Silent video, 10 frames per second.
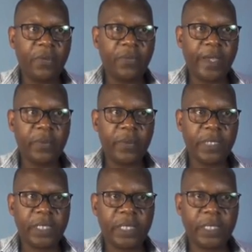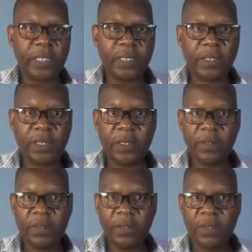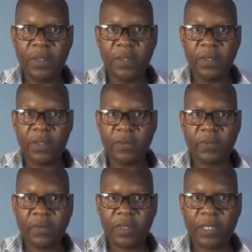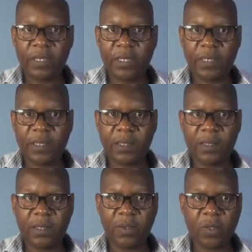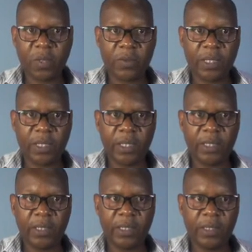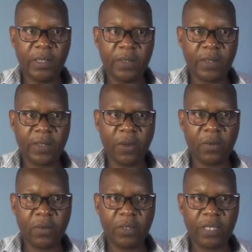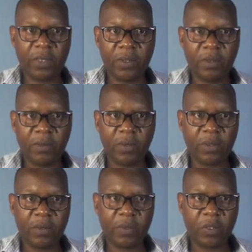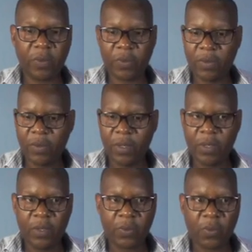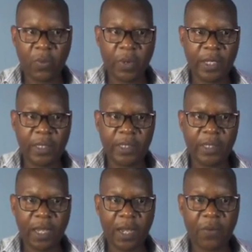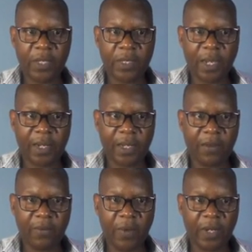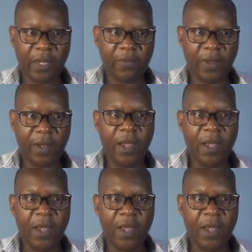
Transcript: file, which is, for instance, this in TOPSIS. I will just want to show you the weights, how weights were given.